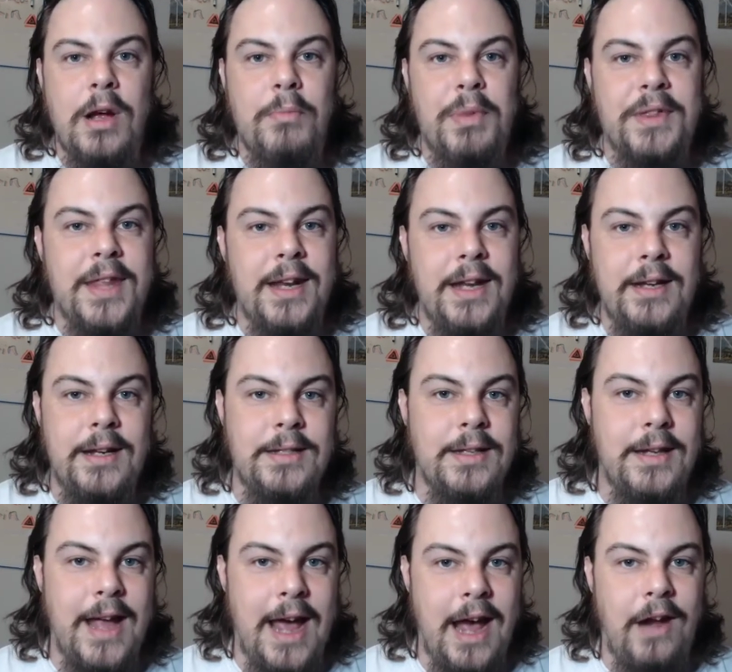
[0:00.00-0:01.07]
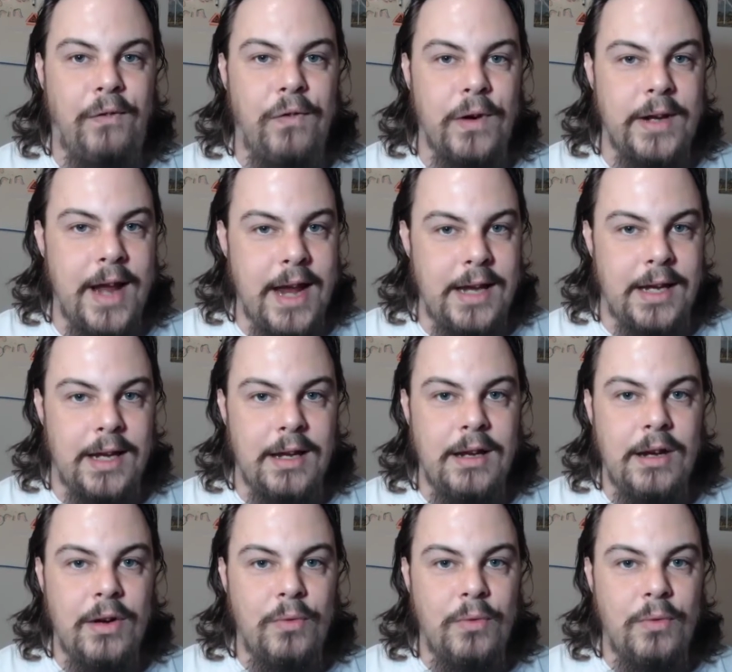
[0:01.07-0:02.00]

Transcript: But then he does an ad for Nike,